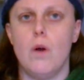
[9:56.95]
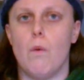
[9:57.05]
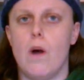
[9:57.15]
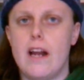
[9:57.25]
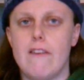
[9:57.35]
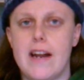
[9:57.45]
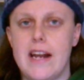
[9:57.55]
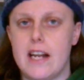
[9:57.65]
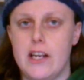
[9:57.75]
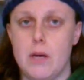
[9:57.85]
Were there
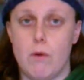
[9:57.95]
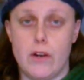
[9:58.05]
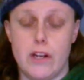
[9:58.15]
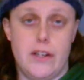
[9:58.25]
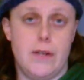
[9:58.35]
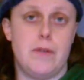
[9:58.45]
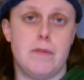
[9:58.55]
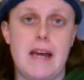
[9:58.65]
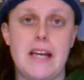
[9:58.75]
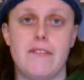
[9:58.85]
any that you wanted them to
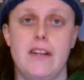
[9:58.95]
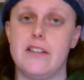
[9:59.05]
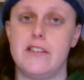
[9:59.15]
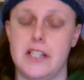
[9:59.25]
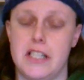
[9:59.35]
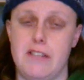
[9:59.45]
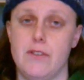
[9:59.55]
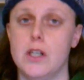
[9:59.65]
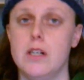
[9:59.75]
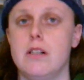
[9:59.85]
make for the
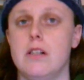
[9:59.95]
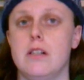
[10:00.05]
N64?